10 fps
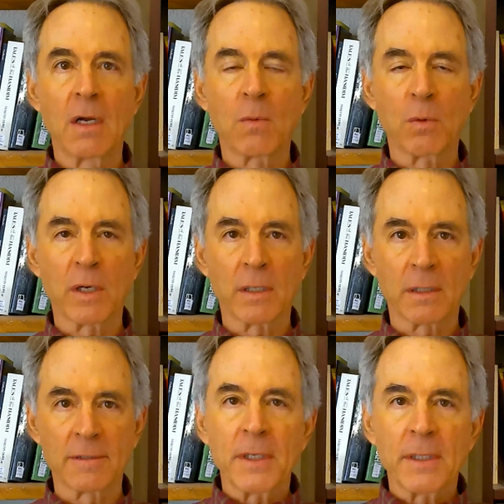
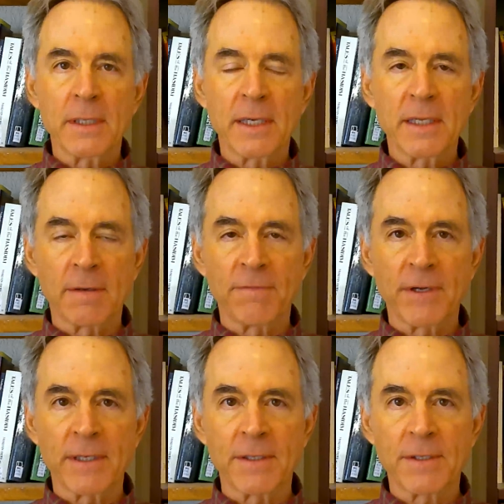well. In any
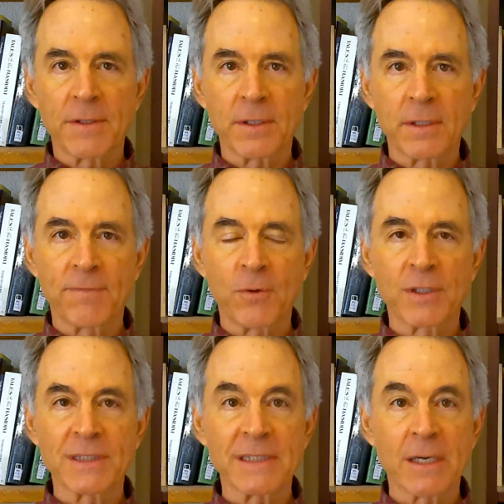event, the
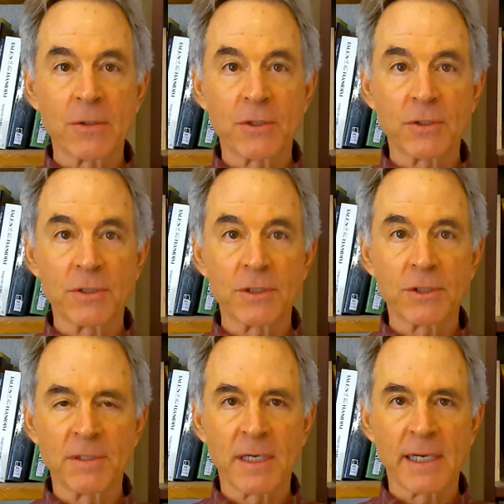focus now
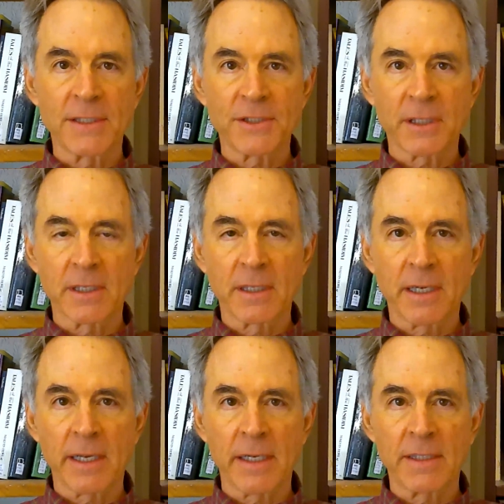turns to Isaac
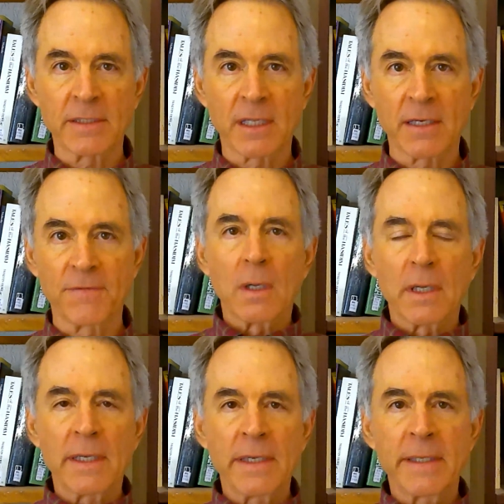and his life.
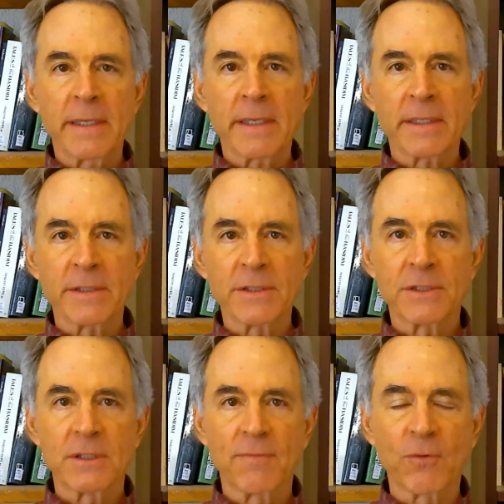He
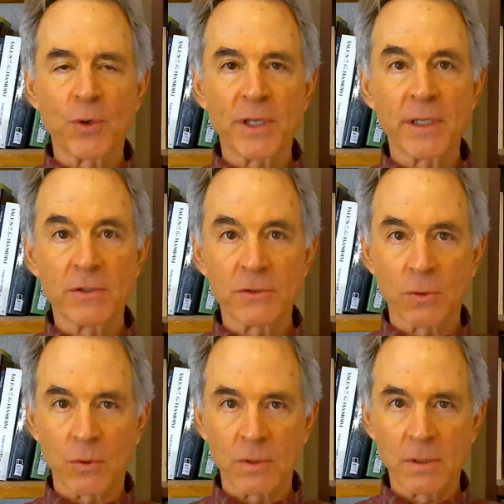is 40 years
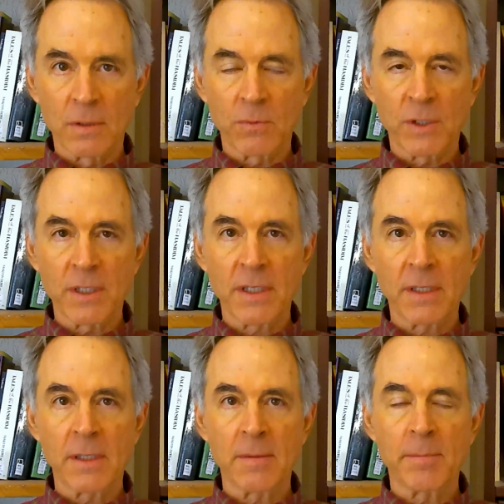old when
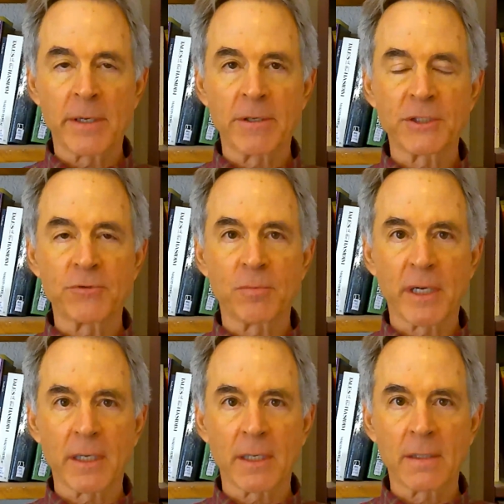he marries
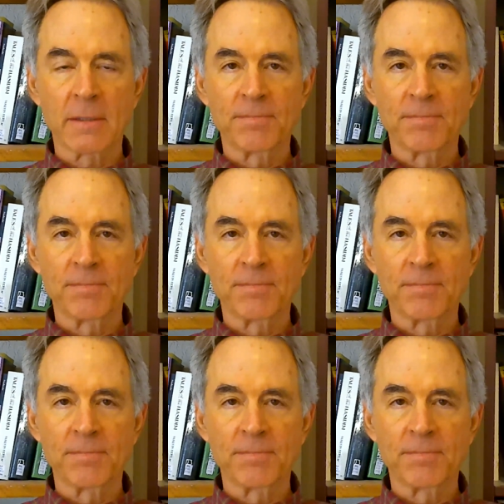Rebekah.